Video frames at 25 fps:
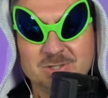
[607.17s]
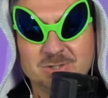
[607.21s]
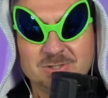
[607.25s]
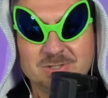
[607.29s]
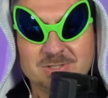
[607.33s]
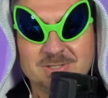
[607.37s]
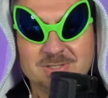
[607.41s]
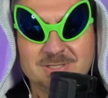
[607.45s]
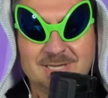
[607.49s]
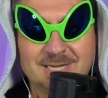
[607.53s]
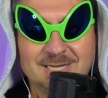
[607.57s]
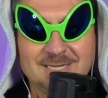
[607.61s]

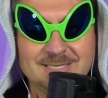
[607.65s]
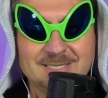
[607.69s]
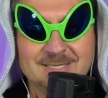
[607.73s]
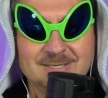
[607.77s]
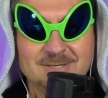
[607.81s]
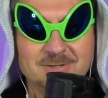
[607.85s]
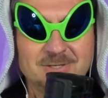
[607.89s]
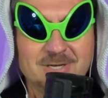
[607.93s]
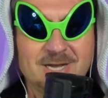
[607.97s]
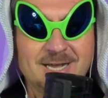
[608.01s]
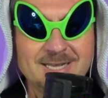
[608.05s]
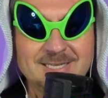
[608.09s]

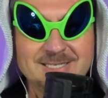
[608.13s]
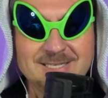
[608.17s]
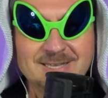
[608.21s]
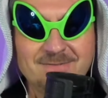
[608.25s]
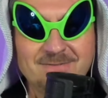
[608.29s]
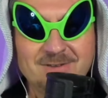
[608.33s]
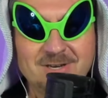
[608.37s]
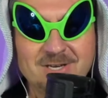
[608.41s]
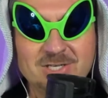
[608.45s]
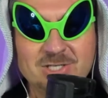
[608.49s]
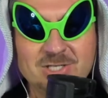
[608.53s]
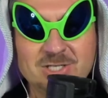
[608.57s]
your eyes
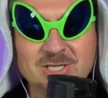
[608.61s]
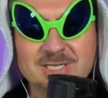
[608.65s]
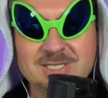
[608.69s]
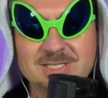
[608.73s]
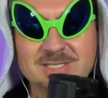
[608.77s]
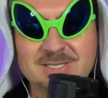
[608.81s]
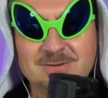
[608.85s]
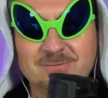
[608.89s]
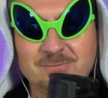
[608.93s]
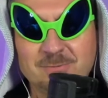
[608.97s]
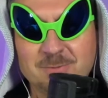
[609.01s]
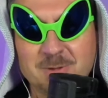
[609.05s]
haven't
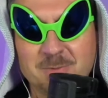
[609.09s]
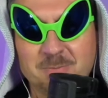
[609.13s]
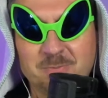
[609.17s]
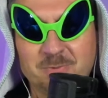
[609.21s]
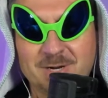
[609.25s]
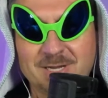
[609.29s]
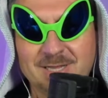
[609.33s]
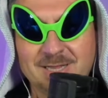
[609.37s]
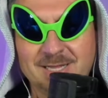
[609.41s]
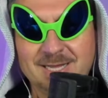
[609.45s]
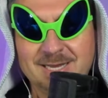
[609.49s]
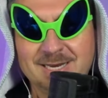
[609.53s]
adjusted from the
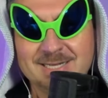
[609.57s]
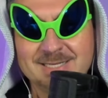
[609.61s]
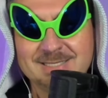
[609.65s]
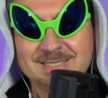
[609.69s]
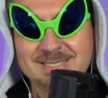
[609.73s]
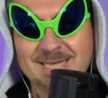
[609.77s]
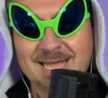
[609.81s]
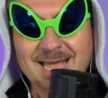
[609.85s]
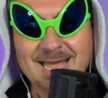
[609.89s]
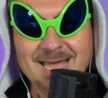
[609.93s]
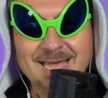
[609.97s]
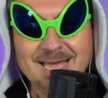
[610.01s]
bright light
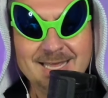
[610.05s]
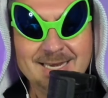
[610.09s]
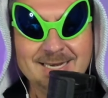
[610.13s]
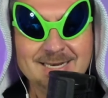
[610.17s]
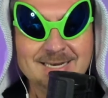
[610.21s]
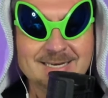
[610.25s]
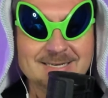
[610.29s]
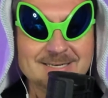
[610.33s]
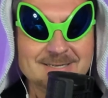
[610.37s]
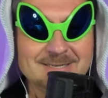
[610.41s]
outside.